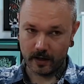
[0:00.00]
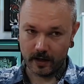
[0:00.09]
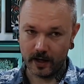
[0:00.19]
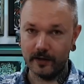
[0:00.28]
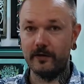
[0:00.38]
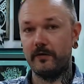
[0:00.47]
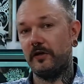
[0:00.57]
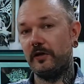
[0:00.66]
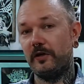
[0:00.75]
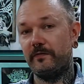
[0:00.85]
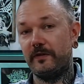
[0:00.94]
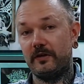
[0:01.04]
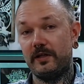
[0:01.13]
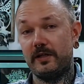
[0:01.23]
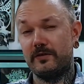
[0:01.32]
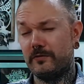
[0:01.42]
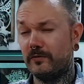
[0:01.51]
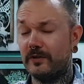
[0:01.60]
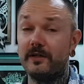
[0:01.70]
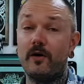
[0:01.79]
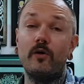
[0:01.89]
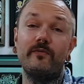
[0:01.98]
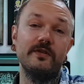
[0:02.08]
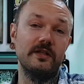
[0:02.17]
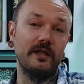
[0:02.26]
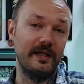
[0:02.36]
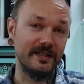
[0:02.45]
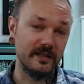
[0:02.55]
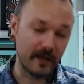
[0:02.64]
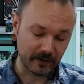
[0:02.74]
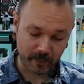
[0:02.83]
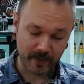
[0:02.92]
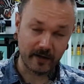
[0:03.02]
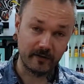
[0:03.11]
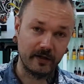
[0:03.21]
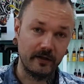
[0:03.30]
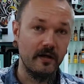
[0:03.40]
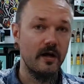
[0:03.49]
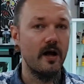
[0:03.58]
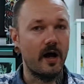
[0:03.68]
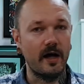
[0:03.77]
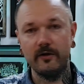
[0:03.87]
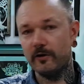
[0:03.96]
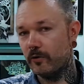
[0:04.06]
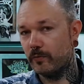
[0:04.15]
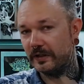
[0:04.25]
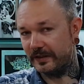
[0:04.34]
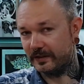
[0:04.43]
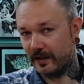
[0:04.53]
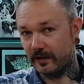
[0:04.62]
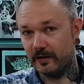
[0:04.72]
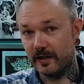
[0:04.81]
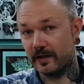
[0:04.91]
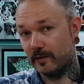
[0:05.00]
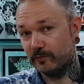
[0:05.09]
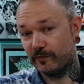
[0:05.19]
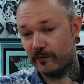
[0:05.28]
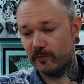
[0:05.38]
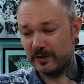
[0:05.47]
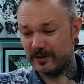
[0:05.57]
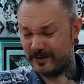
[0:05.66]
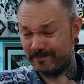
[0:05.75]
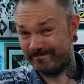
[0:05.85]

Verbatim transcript: and if it leaks through, then obviously it's not a barrier. I don't know where that idea comes from, because